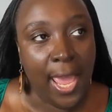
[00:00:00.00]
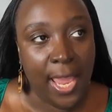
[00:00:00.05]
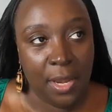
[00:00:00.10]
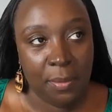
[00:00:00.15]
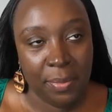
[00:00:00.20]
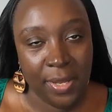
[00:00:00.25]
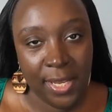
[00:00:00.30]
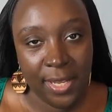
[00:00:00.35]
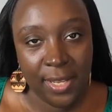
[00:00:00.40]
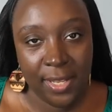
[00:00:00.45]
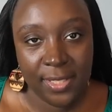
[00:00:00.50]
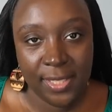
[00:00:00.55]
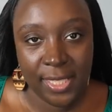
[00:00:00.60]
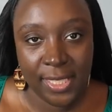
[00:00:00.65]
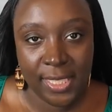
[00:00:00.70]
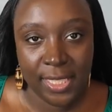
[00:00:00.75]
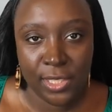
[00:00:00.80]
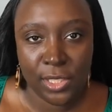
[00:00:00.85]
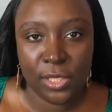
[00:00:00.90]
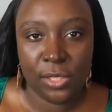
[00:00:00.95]
And because
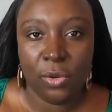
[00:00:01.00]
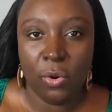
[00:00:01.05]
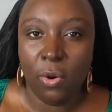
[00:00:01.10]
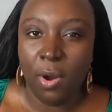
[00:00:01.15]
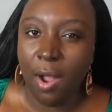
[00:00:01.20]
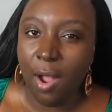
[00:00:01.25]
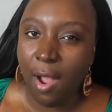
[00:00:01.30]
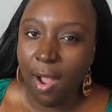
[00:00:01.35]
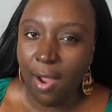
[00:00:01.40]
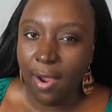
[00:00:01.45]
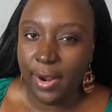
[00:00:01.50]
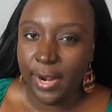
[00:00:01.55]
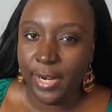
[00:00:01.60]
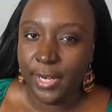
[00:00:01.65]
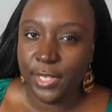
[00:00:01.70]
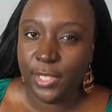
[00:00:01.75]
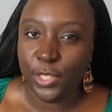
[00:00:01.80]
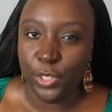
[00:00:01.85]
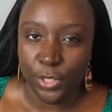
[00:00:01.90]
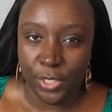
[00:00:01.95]
it is so
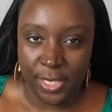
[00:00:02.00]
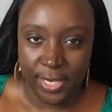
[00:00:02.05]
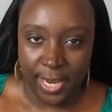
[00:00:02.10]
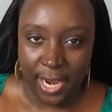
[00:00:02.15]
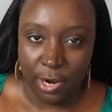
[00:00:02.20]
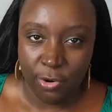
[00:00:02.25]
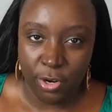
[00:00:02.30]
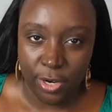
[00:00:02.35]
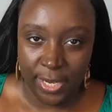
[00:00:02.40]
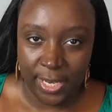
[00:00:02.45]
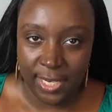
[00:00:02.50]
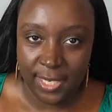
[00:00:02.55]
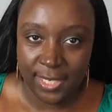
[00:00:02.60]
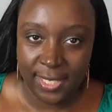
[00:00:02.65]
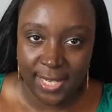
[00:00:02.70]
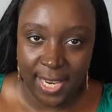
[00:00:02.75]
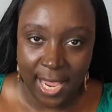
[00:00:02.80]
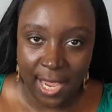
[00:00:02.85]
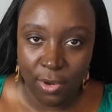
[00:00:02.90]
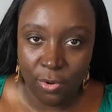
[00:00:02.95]
hard to narrow
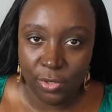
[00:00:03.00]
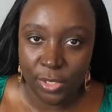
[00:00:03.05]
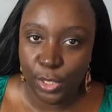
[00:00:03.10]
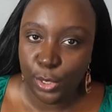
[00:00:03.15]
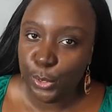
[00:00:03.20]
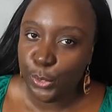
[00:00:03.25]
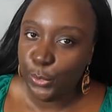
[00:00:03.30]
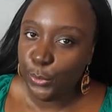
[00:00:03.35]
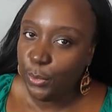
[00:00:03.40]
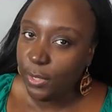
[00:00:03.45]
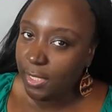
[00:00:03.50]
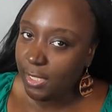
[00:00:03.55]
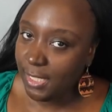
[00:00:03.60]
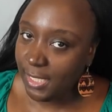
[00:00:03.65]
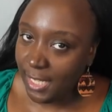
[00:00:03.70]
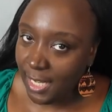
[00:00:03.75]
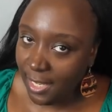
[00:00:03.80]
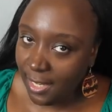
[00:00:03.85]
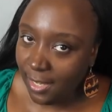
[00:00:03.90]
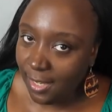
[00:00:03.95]
it down to the
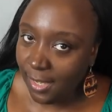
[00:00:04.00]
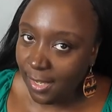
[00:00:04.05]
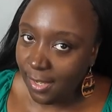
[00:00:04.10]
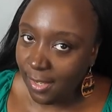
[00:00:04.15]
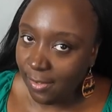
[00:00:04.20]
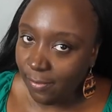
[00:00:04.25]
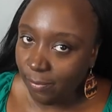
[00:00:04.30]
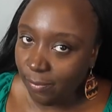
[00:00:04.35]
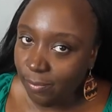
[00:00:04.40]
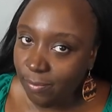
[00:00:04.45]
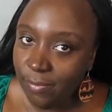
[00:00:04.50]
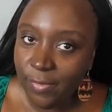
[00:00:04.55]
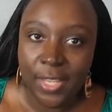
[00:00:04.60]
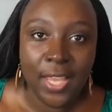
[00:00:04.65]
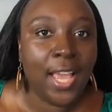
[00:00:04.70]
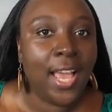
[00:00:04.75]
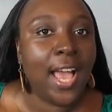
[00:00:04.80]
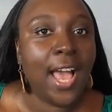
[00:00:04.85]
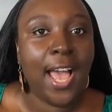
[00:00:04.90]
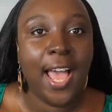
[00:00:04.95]
T,
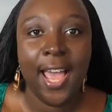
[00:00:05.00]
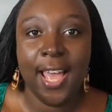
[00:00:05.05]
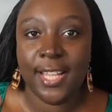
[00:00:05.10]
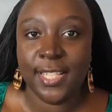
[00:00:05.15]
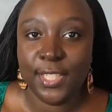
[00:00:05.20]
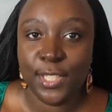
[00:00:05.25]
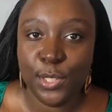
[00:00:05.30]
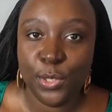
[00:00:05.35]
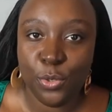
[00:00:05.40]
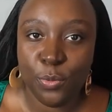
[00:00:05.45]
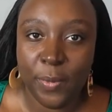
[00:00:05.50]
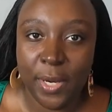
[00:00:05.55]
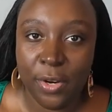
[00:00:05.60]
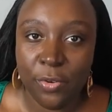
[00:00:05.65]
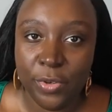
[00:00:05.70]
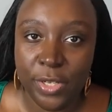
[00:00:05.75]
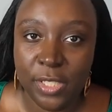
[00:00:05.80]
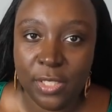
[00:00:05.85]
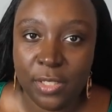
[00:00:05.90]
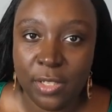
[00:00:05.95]
I had to do my
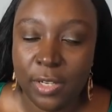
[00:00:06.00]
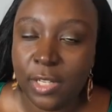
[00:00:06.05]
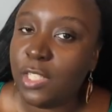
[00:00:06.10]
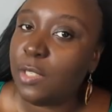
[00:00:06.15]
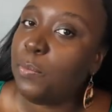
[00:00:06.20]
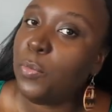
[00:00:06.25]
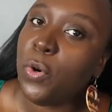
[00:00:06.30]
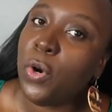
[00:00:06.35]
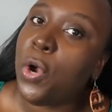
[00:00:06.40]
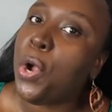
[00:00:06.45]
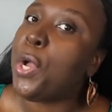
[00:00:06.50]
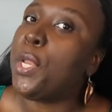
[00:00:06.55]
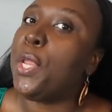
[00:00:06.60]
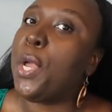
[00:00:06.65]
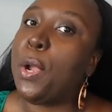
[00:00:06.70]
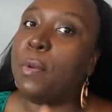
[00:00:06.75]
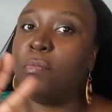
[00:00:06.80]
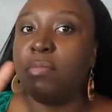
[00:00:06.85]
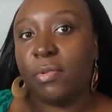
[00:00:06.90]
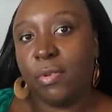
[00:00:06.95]
research more on
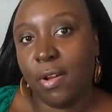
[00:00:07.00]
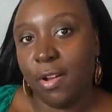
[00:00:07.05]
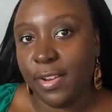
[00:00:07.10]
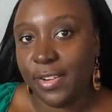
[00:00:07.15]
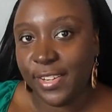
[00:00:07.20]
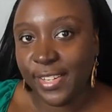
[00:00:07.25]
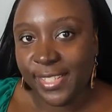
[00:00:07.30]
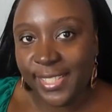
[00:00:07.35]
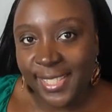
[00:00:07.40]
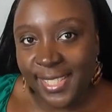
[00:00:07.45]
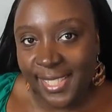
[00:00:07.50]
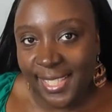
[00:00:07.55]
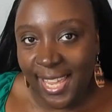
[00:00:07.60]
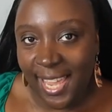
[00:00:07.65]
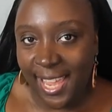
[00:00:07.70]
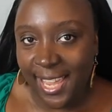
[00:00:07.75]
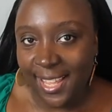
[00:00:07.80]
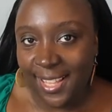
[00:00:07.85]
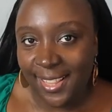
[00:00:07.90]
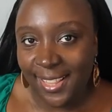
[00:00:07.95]
a broader
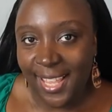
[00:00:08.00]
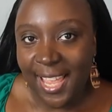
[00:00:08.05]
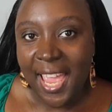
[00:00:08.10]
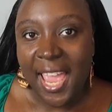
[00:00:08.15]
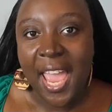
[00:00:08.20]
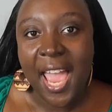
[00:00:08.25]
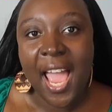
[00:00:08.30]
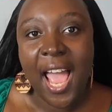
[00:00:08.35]
scale,